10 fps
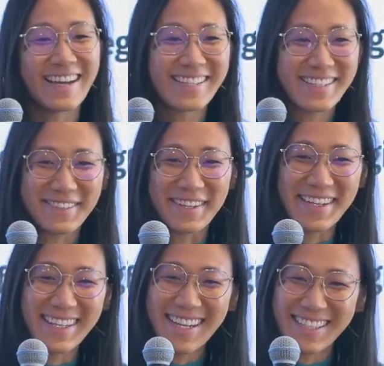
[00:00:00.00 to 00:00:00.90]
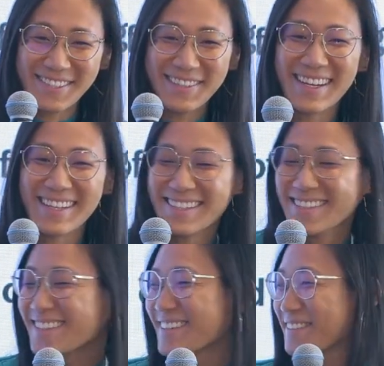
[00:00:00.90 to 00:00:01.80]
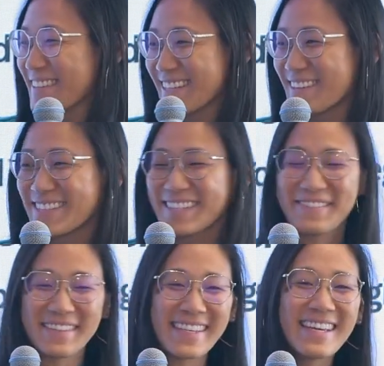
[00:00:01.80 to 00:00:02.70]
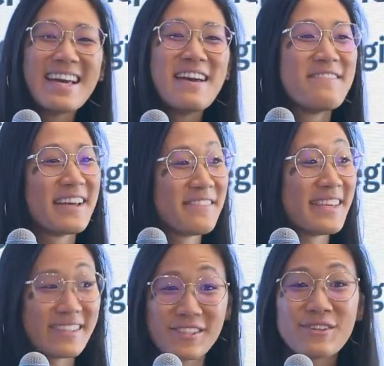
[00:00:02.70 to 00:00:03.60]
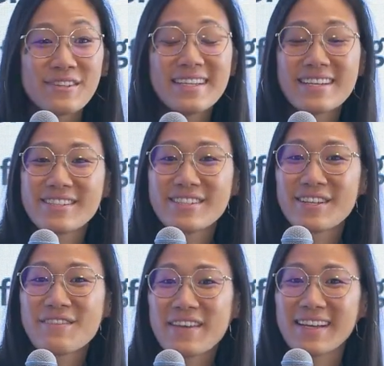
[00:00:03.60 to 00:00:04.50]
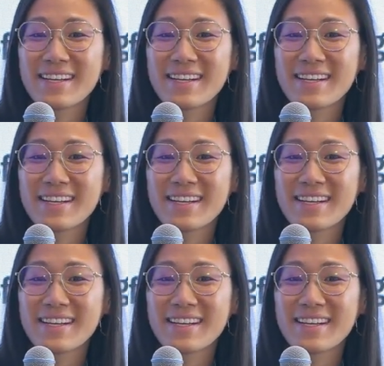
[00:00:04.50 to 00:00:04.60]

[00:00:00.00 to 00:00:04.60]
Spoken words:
add as well, as a client of SMCP, that they truly understand their